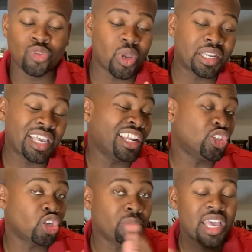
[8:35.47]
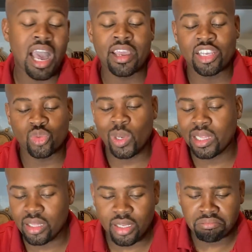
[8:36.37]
So again, it should be higher as well.